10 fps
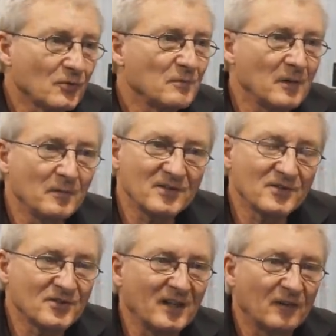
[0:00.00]
We've been in
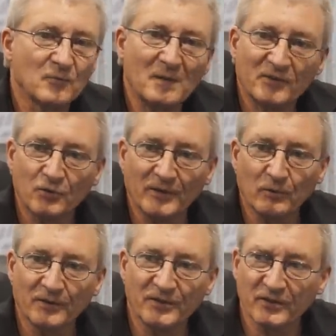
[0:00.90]
business now for about
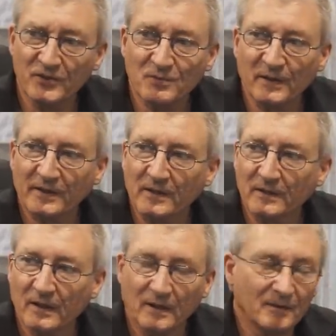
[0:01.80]
21 years, bringing
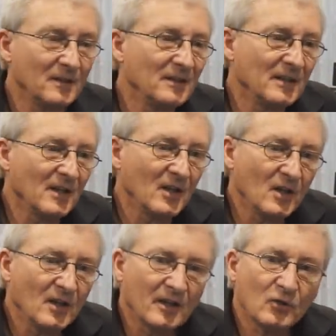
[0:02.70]

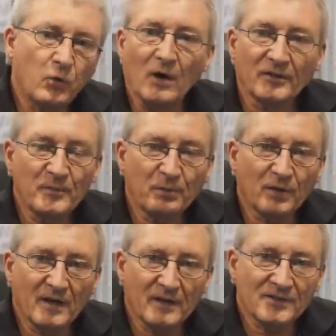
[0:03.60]
uh, quality
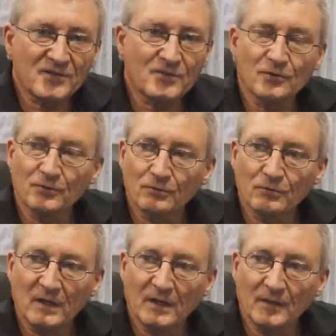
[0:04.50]
products to,
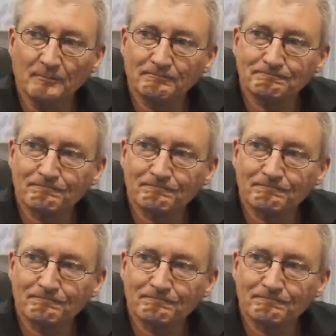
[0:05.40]
um,